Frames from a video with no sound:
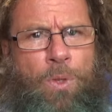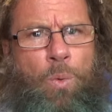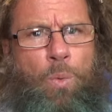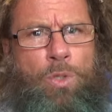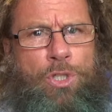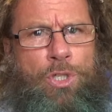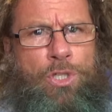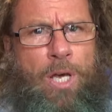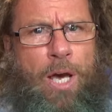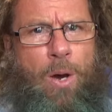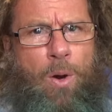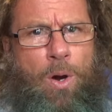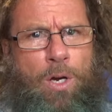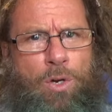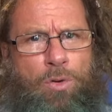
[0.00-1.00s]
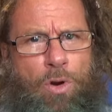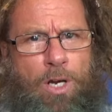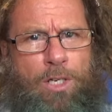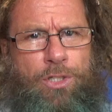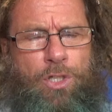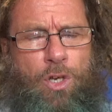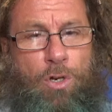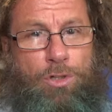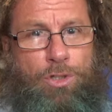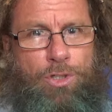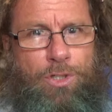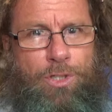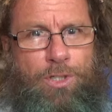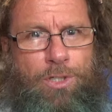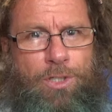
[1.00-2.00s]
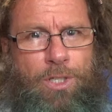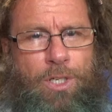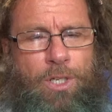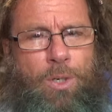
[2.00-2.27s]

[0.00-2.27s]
which is our Christ consciousness,